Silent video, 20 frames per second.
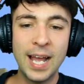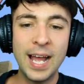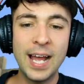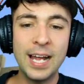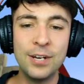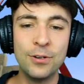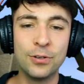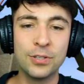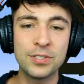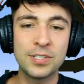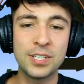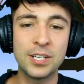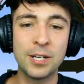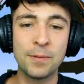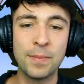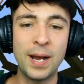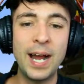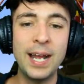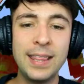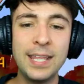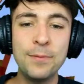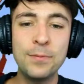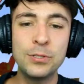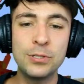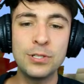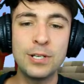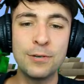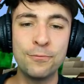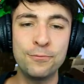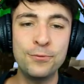And awesome. think we're
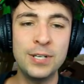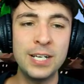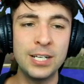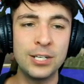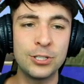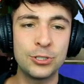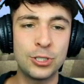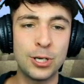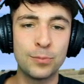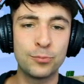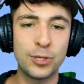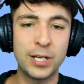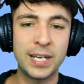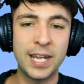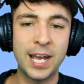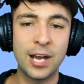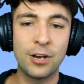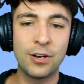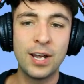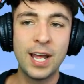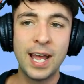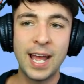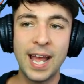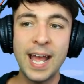doing a really good job right now.